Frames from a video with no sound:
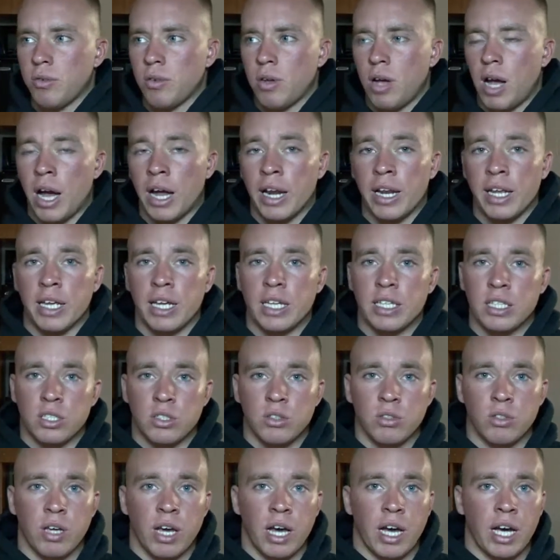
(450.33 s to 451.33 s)
I didn't get to
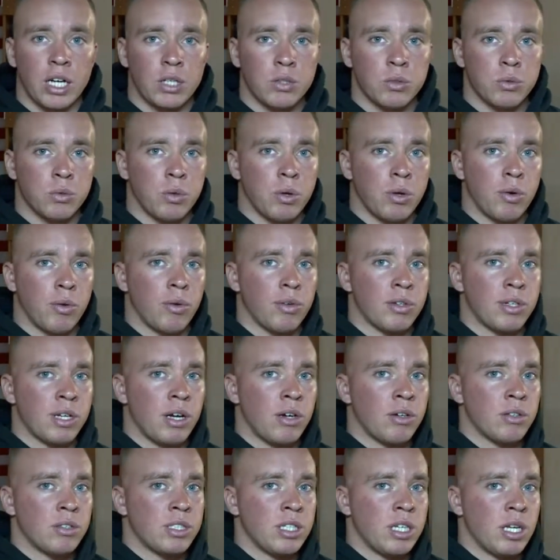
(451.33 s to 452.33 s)
do the actual one that
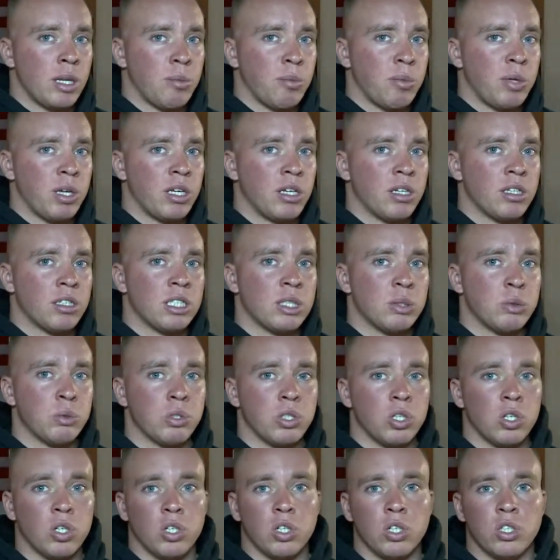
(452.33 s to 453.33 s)
I was in because it was
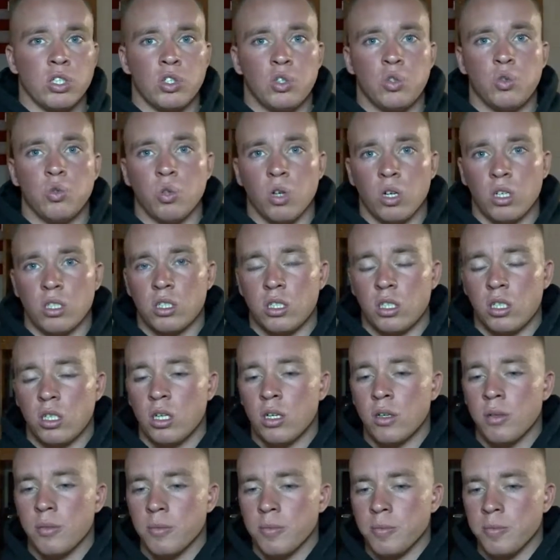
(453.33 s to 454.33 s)
under
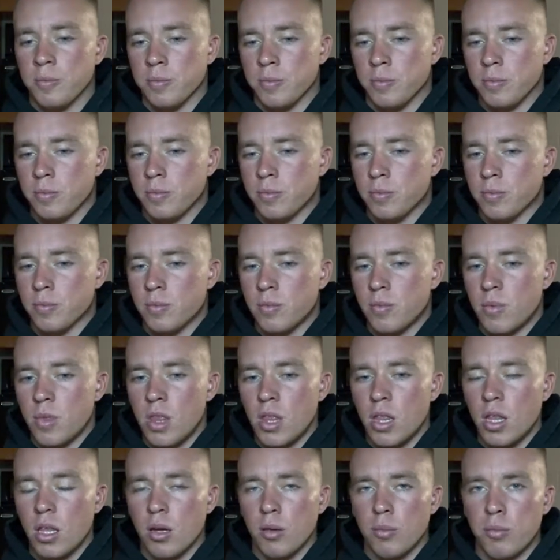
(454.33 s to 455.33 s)
construction,
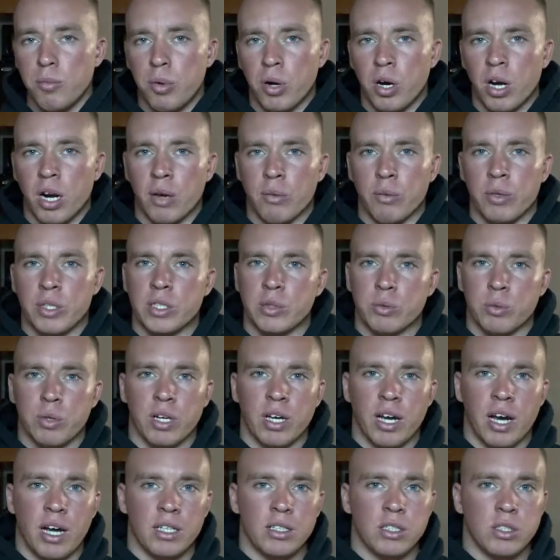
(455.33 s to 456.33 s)
but I wish I would
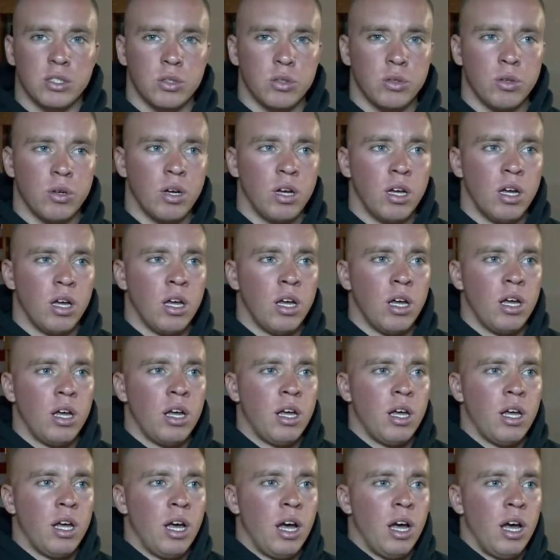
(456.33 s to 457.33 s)
have got to.
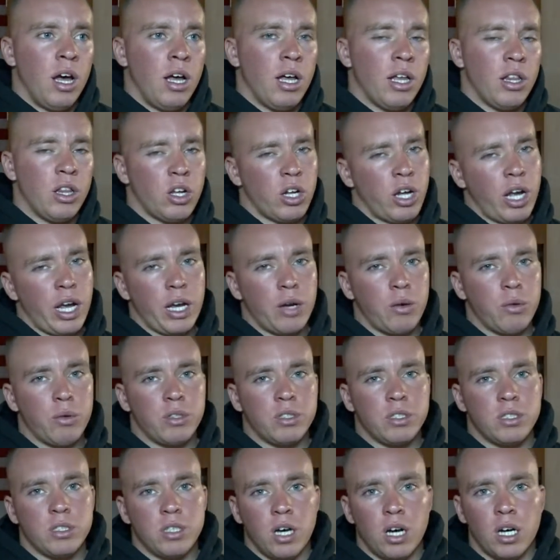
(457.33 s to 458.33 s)
It looked like it would
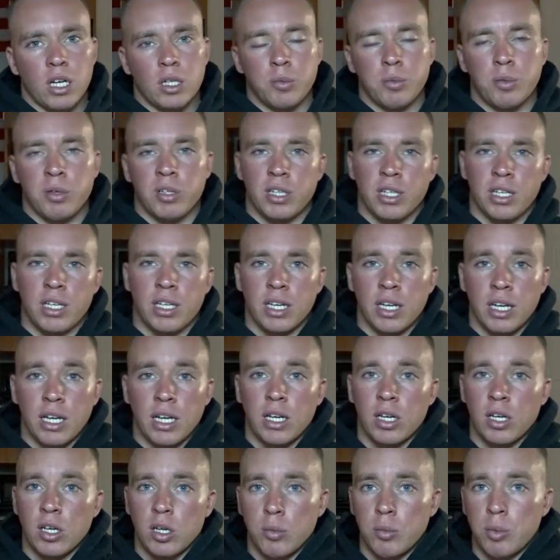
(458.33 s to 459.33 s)
have sucked, but then again,
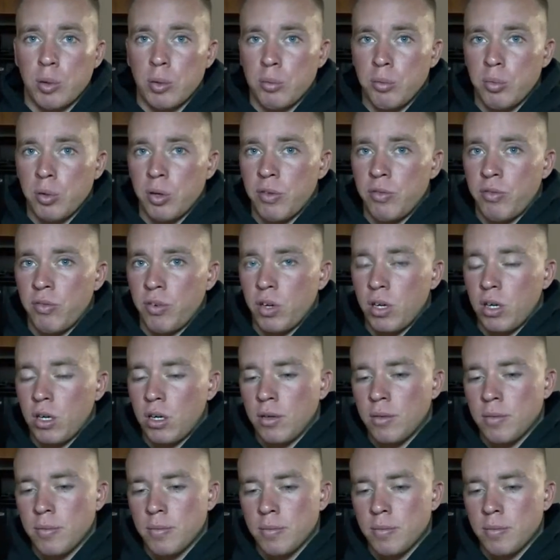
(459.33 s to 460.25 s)
it could have been pretty fun.